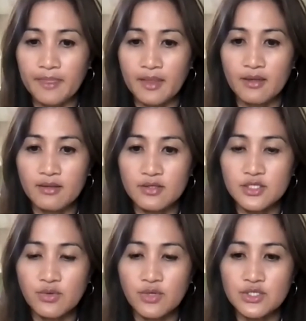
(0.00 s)

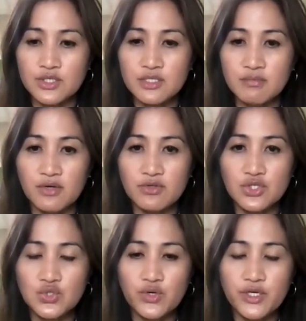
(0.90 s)
There's questions about
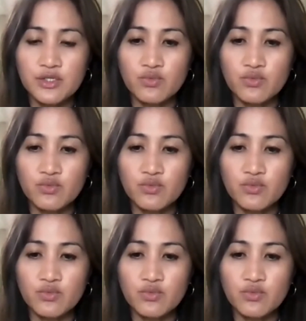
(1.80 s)
joint.